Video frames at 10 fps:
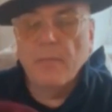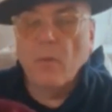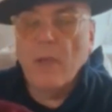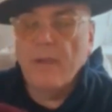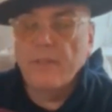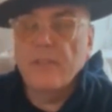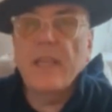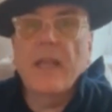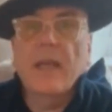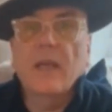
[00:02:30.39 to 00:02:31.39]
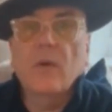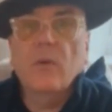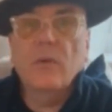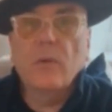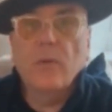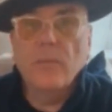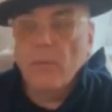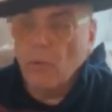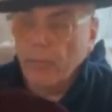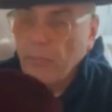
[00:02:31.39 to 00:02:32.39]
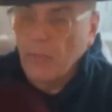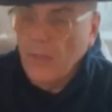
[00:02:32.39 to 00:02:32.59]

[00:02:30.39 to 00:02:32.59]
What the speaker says: wear and tear or a moth